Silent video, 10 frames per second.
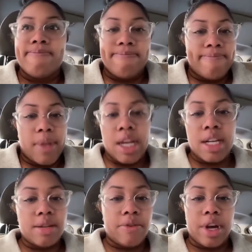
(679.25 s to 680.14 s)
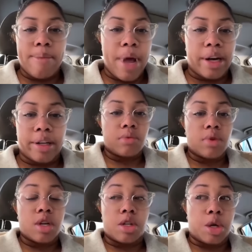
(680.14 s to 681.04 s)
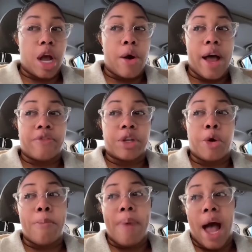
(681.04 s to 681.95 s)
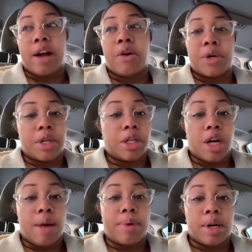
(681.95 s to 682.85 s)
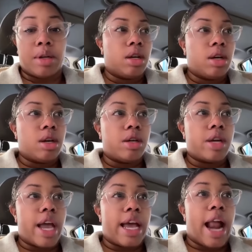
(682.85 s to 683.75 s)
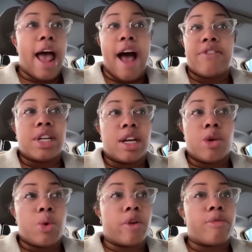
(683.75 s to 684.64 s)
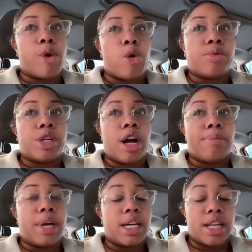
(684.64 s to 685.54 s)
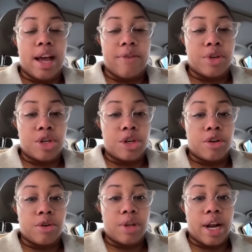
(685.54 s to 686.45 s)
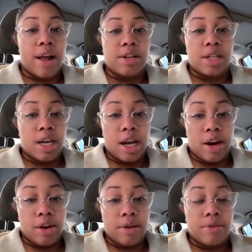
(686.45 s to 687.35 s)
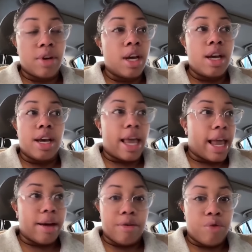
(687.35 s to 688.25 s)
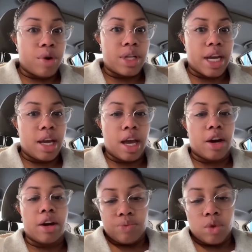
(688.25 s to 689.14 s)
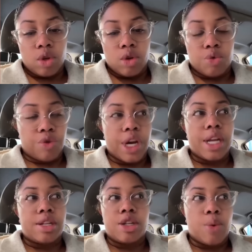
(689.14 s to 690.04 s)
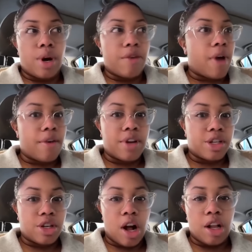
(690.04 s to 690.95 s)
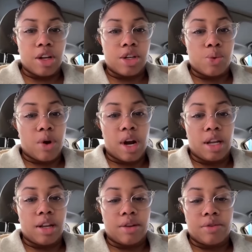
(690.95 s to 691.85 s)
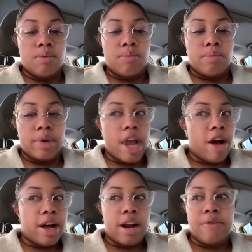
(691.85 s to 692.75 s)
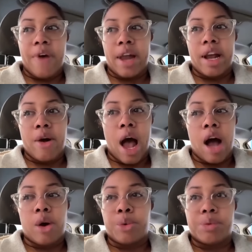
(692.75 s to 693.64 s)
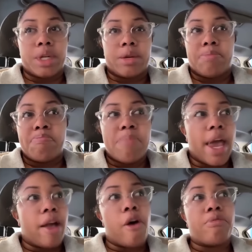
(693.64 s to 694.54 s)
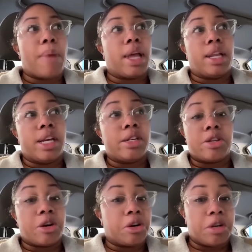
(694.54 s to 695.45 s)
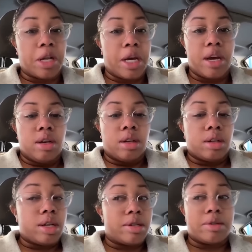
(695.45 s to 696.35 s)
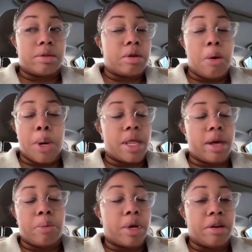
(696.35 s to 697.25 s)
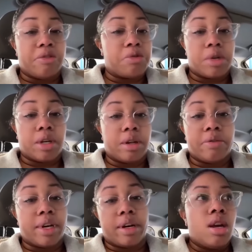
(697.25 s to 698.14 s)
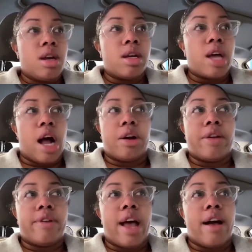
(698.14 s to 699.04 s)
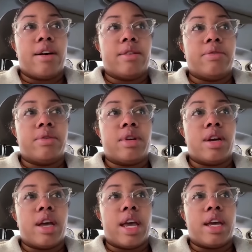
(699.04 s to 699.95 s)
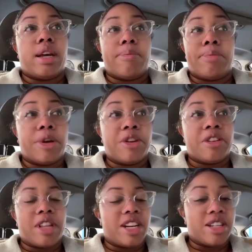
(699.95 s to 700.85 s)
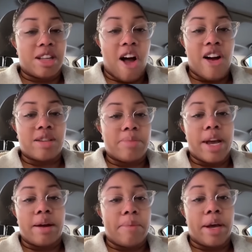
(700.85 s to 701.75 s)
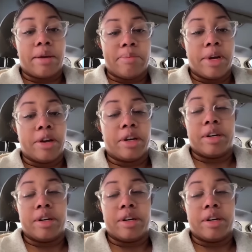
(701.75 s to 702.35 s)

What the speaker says: it doesn't matter. So now I have to go back on the job hunt, and I have to get a work from home job because I have a 2-year-old that I have to take care of, can't afford daycare. Rent is $2,500 where I live. Now I gotta find out how to pay off my lease early because there's no way that we could afford to live here. I don't even have a computer. They just locked me out of my computer.